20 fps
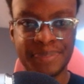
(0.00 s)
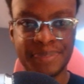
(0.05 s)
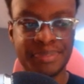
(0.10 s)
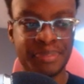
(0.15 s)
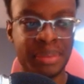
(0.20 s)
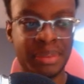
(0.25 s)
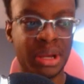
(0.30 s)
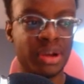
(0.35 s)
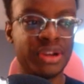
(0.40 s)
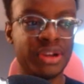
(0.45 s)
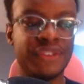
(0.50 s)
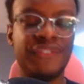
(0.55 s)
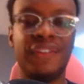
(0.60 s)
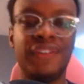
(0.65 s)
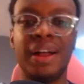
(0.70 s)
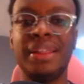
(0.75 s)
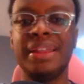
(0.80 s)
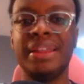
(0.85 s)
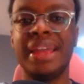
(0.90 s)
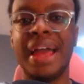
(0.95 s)
Beerus
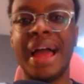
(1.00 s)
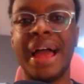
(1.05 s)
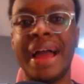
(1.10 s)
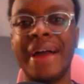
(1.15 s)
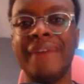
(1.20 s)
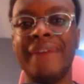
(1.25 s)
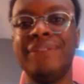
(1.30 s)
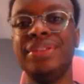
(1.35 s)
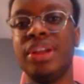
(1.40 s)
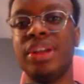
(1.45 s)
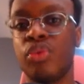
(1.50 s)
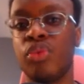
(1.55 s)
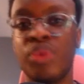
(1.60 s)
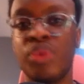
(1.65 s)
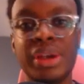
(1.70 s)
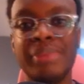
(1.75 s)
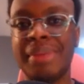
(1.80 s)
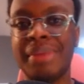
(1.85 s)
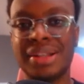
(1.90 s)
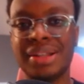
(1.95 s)
finally have their
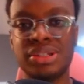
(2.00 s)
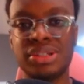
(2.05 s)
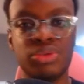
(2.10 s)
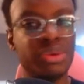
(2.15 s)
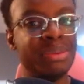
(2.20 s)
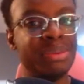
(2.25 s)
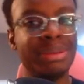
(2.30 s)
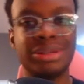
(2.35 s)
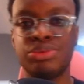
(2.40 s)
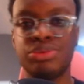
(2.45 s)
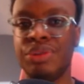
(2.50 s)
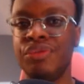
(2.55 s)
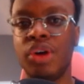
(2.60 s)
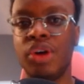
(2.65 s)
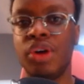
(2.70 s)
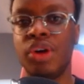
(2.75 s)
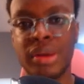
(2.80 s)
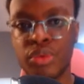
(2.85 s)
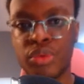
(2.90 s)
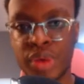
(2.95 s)
rematch, the rematch we've all
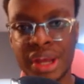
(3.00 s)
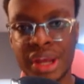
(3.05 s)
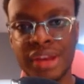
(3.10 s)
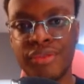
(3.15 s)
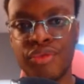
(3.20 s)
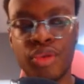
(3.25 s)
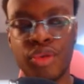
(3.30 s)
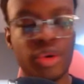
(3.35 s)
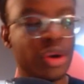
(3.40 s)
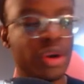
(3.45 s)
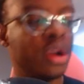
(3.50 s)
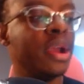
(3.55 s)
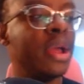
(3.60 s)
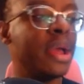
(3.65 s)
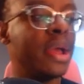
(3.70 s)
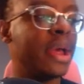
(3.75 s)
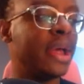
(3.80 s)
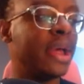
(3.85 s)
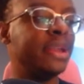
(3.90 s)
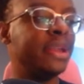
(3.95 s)
been waiting for,
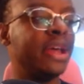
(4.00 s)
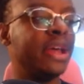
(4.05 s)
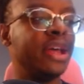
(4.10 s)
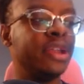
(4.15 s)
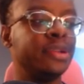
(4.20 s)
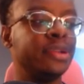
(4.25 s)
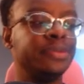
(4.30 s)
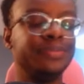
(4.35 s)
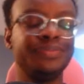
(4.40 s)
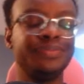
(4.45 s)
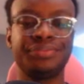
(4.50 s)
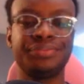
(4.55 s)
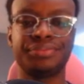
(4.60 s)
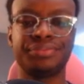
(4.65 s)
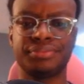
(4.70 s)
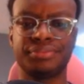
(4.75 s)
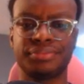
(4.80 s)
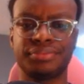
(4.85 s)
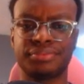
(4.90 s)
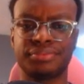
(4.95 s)
and then,
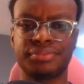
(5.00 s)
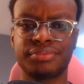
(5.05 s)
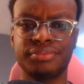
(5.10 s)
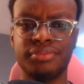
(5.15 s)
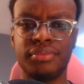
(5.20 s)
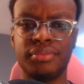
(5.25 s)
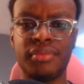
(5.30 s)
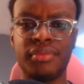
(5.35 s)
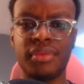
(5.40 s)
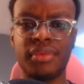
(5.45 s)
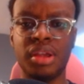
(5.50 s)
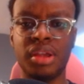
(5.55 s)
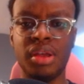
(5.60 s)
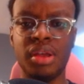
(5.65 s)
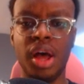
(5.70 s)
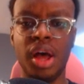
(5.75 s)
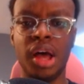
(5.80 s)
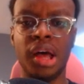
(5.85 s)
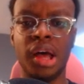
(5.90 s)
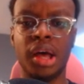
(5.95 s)

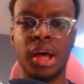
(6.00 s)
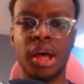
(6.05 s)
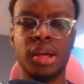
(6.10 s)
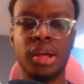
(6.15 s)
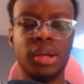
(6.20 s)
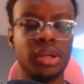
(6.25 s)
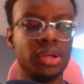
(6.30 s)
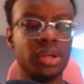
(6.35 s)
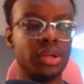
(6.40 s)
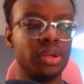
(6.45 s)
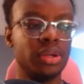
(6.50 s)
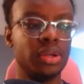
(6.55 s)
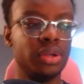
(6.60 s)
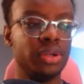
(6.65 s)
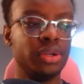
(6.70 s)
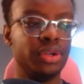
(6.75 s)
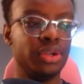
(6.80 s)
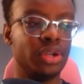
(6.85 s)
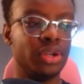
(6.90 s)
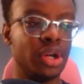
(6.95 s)
uh,
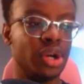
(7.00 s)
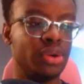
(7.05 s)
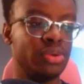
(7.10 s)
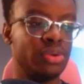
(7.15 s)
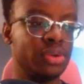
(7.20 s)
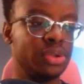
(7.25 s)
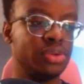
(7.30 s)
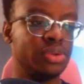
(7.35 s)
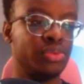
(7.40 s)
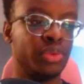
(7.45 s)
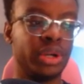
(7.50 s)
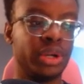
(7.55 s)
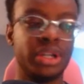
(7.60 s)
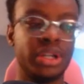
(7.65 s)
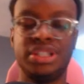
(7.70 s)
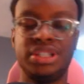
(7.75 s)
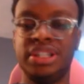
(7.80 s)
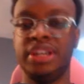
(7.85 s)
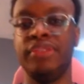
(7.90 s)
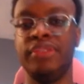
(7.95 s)
you know, we're gonna
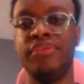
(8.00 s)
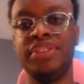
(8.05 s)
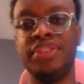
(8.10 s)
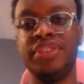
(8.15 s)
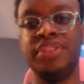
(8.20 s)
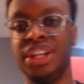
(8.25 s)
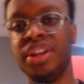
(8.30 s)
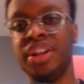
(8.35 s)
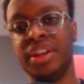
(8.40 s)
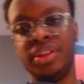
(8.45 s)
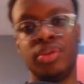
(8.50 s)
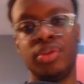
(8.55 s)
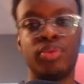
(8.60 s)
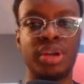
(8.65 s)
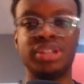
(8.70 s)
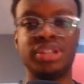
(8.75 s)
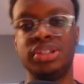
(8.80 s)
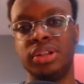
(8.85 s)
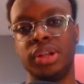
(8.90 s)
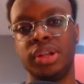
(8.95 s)
see Vegeta and the
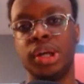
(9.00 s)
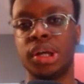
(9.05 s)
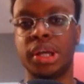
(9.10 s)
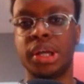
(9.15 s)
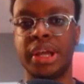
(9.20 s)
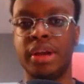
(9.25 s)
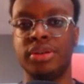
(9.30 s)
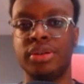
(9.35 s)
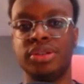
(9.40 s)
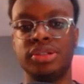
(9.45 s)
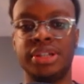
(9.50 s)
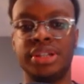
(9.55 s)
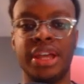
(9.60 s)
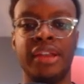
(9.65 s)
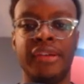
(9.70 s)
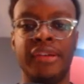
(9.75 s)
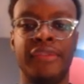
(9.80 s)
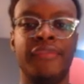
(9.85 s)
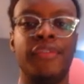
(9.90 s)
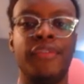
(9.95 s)
rest of the characters
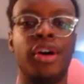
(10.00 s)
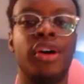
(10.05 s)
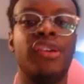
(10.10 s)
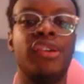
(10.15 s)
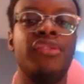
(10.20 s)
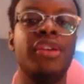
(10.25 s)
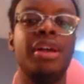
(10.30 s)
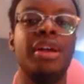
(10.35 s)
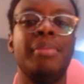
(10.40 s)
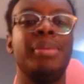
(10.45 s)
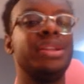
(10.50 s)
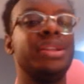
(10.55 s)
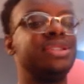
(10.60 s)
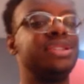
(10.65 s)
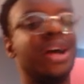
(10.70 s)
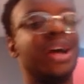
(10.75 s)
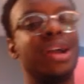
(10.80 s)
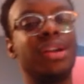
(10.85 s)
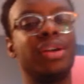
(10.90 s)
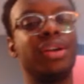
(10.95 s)
get involved. But it's
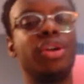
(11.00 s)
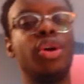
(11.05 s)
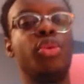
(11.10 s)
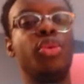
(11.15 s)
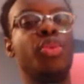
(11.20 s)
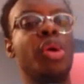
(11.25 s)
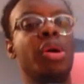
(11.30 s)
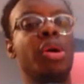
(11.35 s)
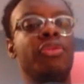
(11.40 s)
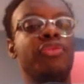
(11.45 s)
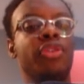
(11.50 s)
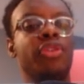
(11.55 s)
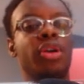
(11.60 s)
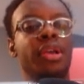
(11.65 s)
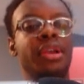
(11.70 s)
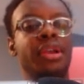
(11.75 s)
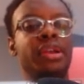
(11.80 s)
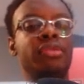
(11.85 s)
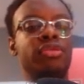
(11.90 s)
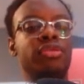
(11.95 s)
not gonna go well for our
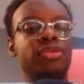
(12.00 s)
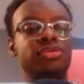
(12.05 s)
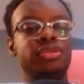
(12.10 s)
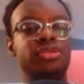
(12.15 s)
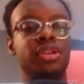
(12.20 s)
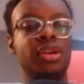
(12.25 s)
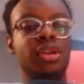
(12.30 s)
heroes.